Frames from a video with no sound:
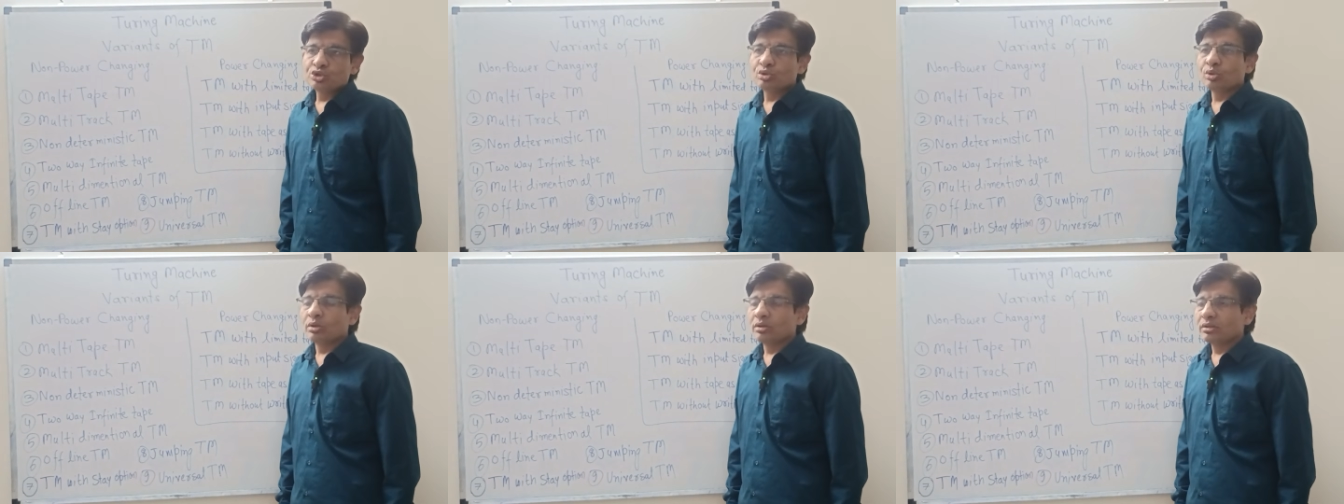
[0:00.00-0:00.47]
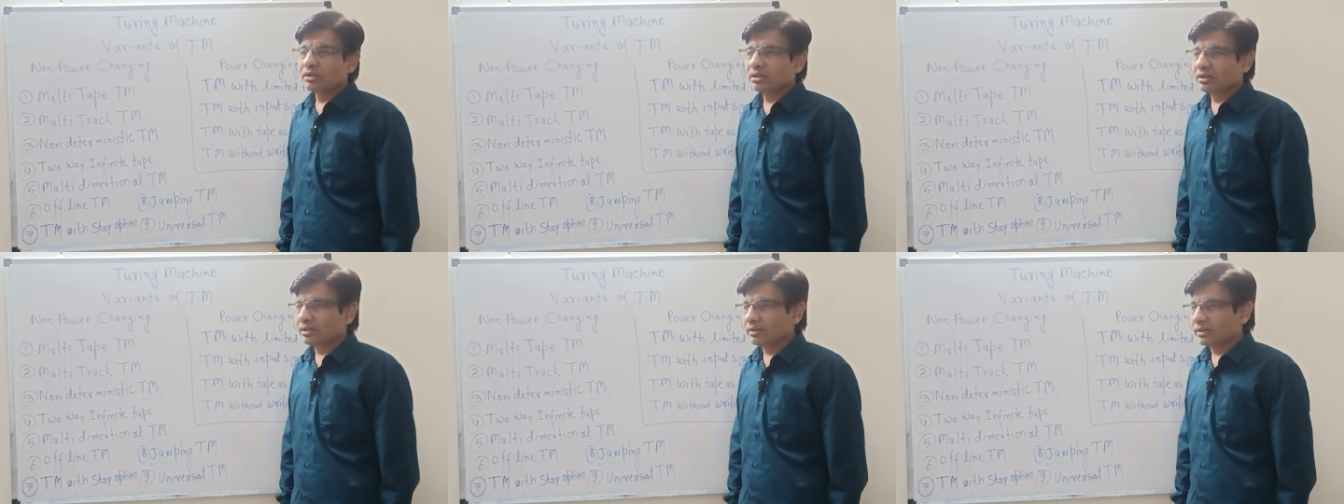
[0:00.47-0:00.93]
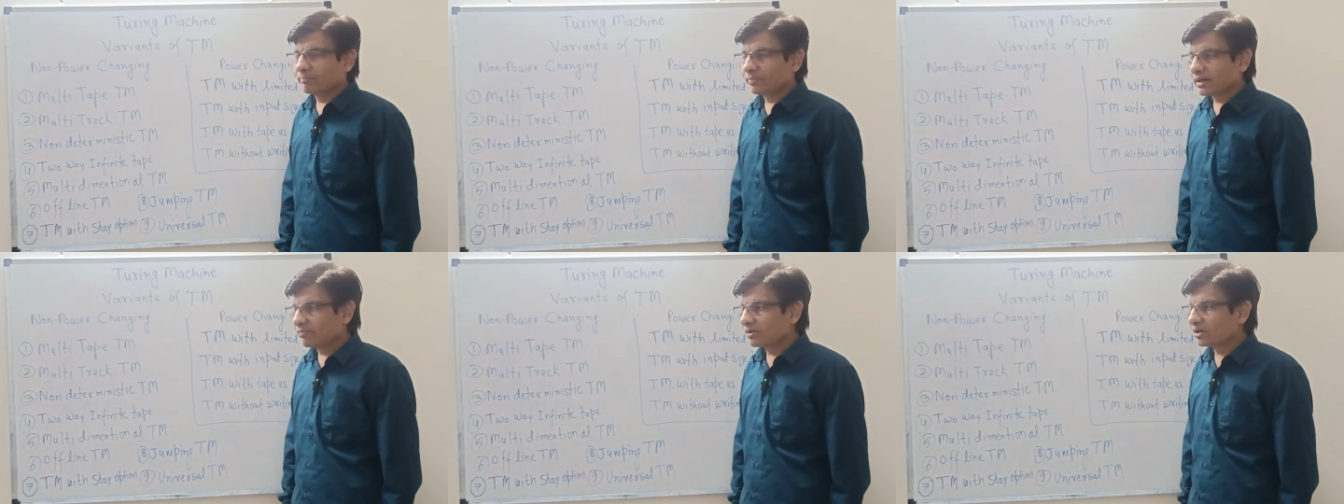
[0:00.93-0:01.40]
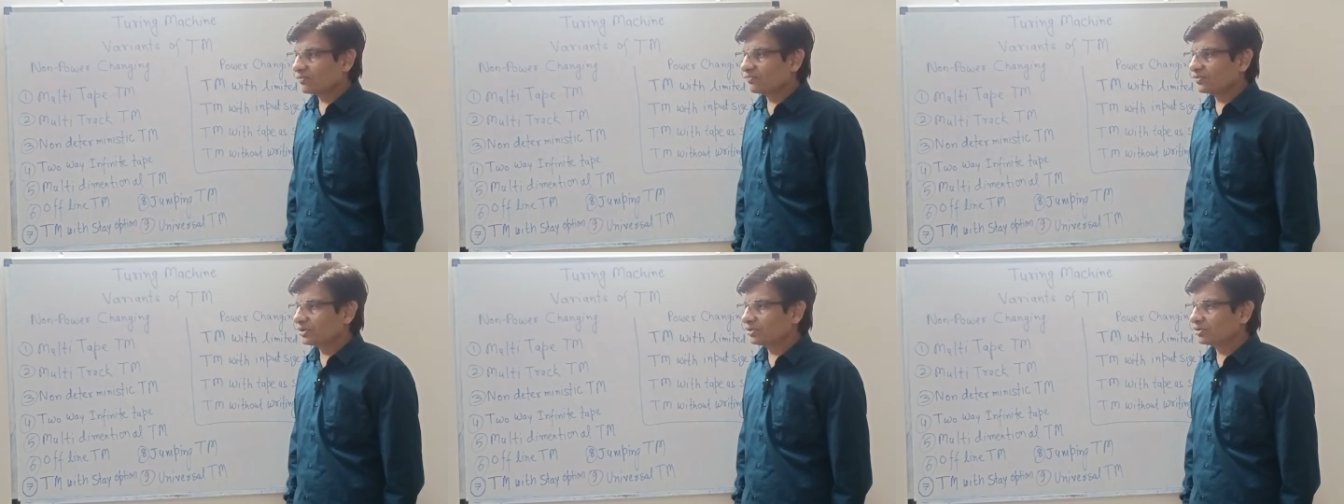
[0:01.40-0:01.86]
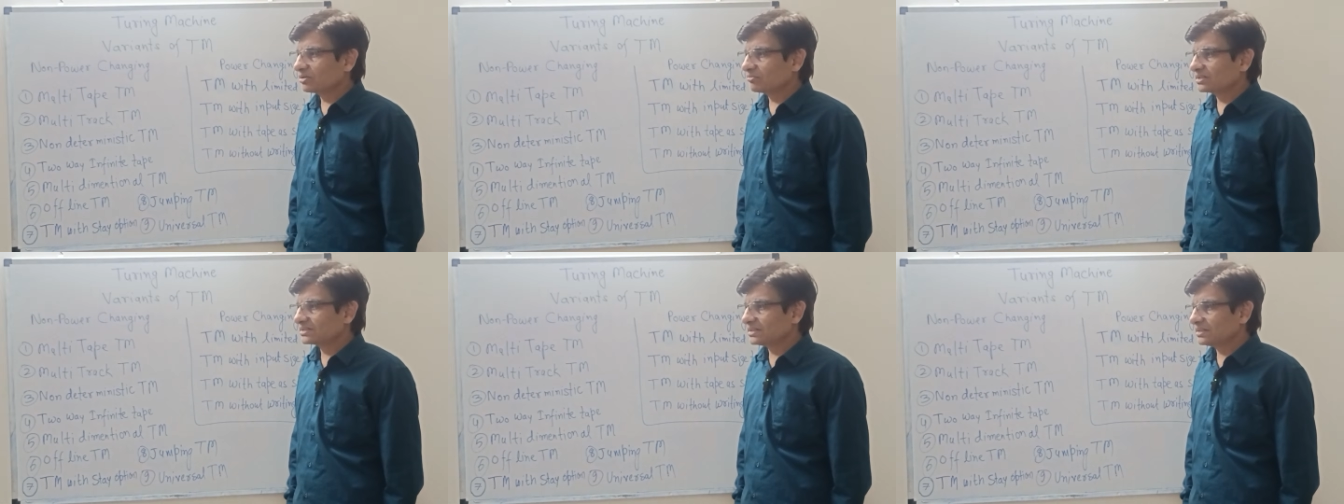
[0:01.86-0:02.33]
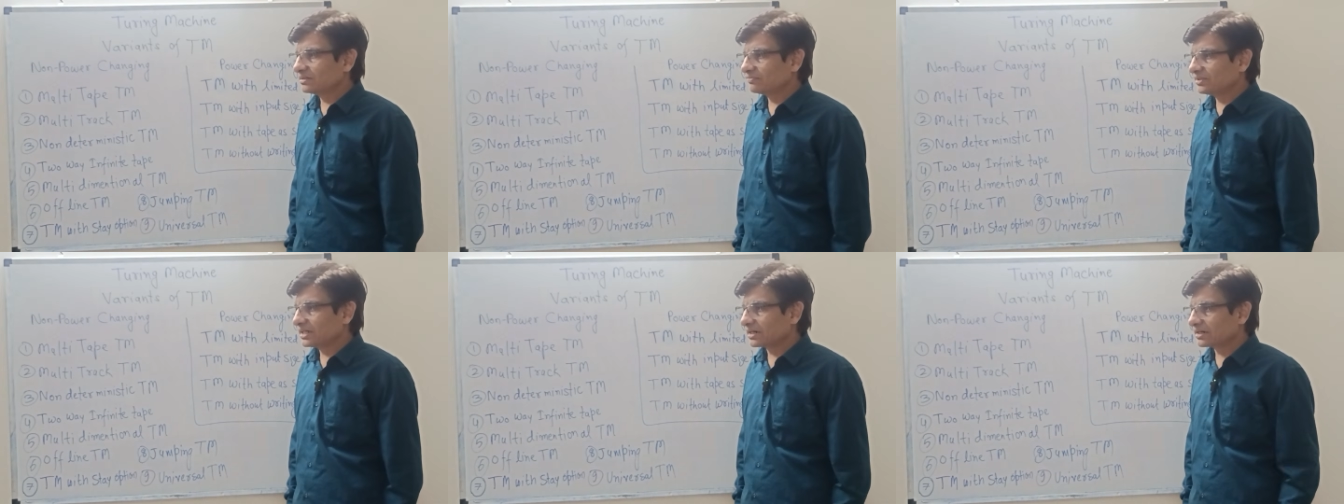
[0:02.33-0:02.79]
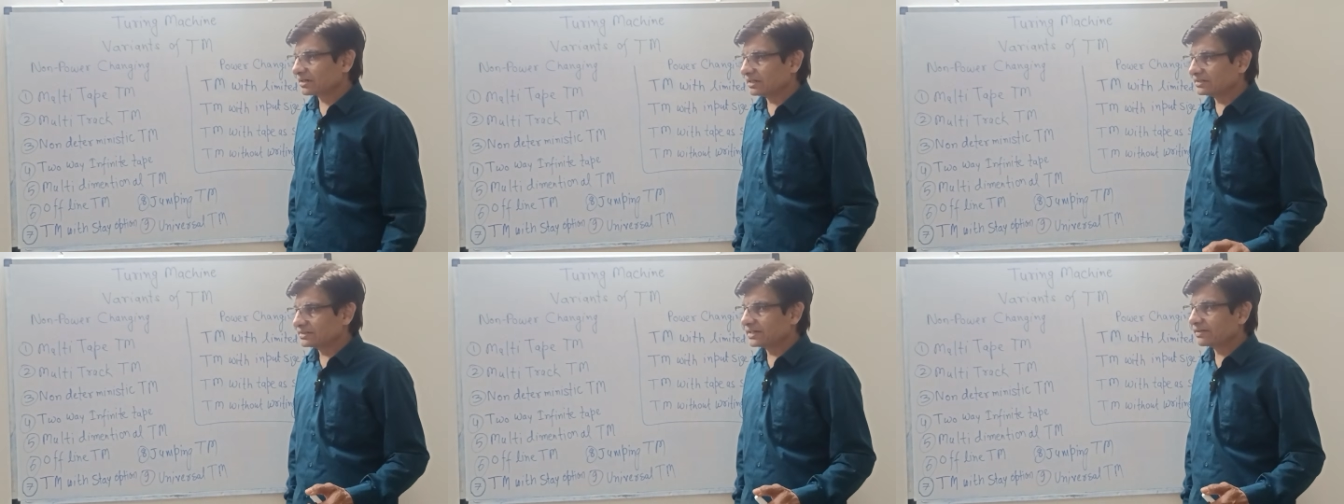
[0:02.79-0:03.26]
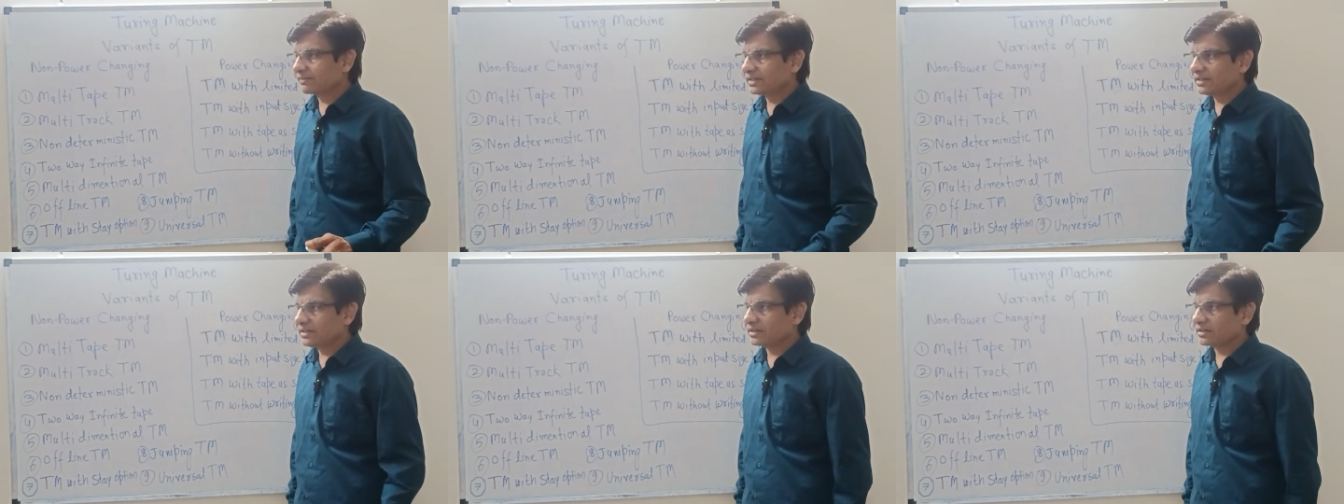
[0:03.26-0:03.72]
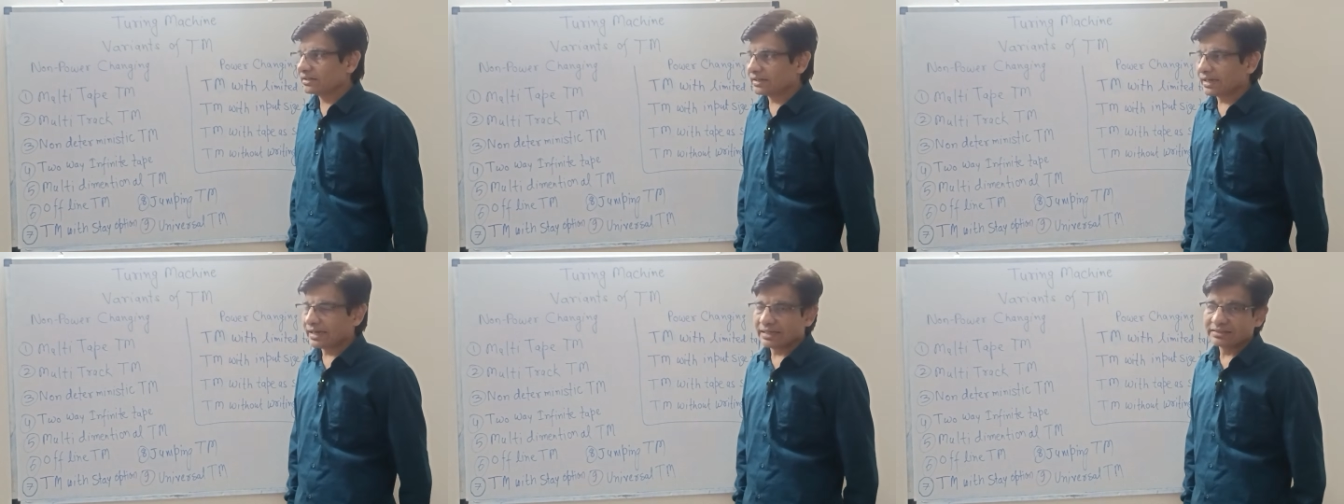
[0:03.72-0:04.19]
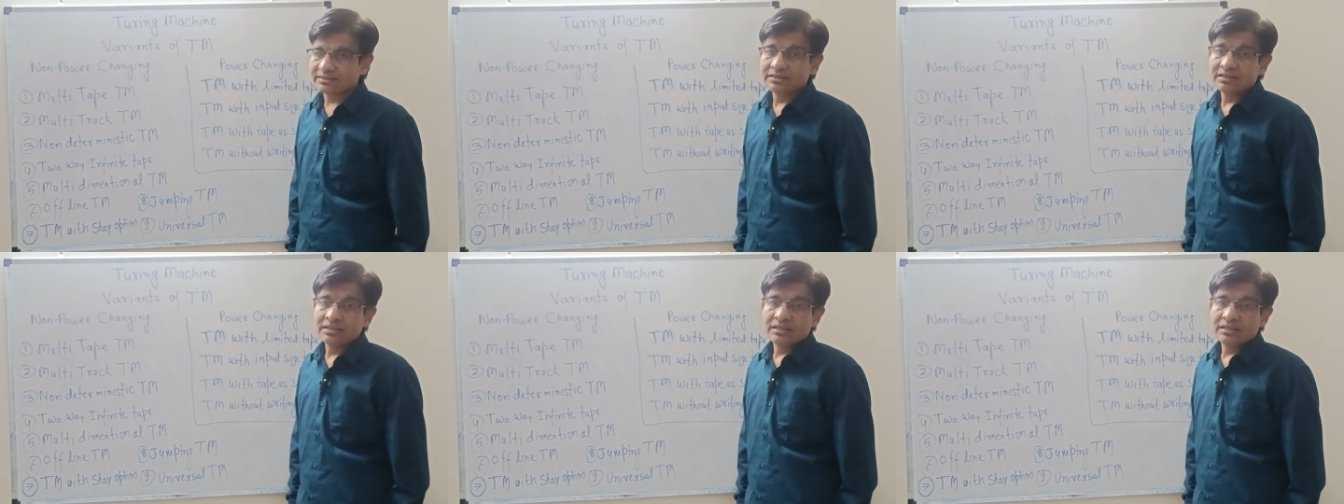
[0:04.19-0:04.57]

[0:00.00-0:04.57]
The power of Turing machine we are considering here as